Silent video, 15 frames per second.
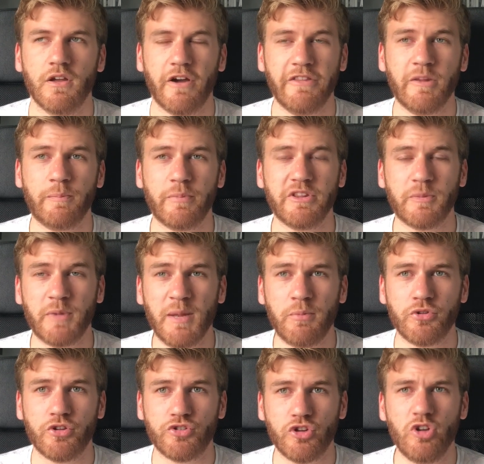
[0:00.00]
But the people
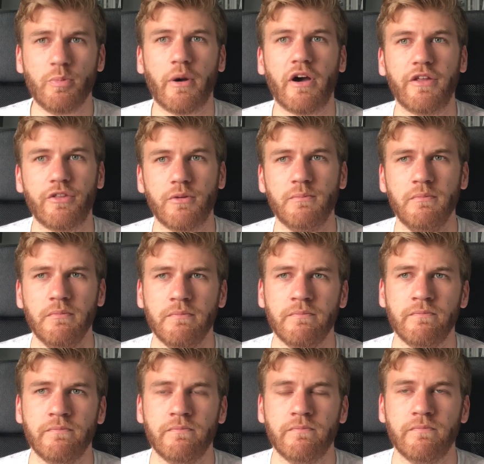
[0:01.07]
that do buy them,
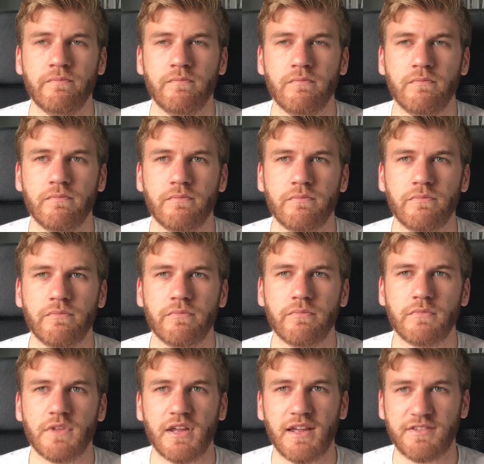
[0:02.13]

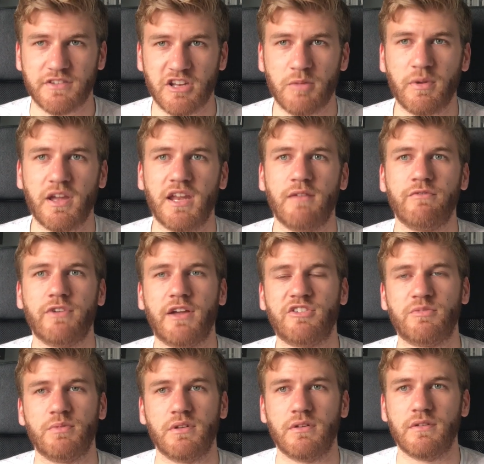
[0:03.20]
it's going to be an
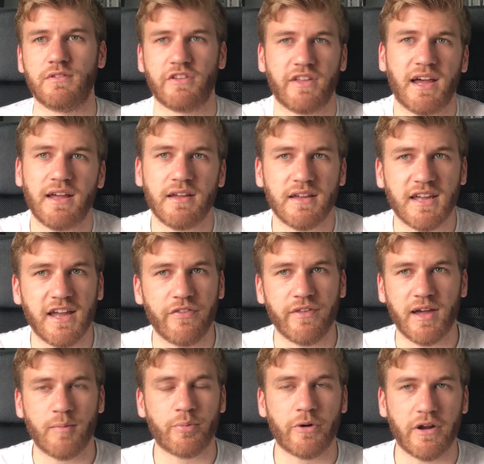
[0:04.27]
investment. So that, again,
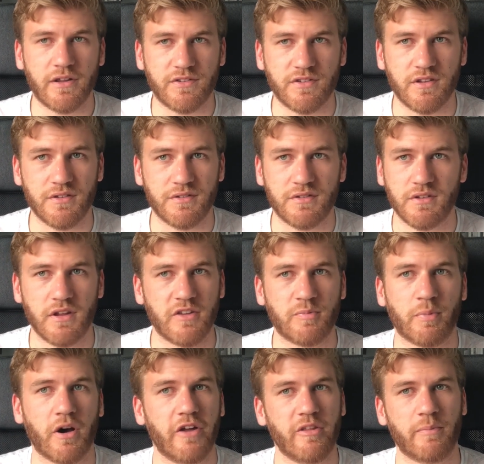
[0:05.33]
that price is
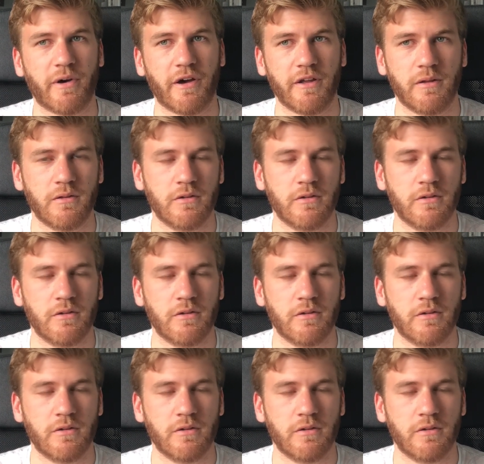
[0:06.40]
by the by.